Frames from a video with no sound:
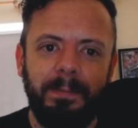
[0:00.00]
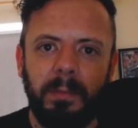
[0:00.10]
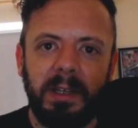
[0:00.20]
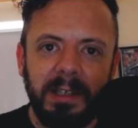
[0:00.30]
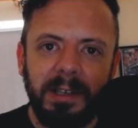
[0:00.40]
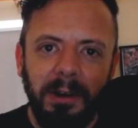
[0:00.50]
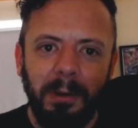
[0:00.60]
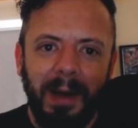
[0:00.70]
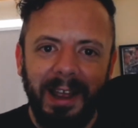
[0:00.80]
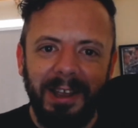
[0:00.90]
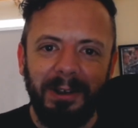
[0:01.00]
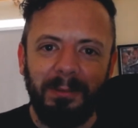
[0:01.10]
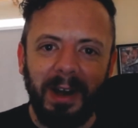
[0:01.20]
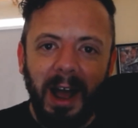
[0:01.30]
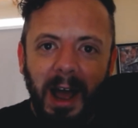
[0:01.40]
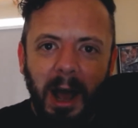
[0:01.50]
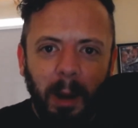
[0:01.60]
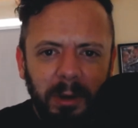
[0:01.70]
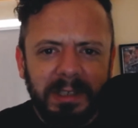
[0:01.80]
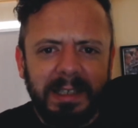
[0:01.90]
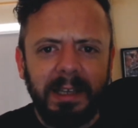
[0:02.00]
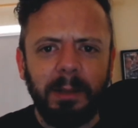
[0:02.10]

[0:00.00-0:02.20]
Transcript: Because I don't know about you, but I'm not seeing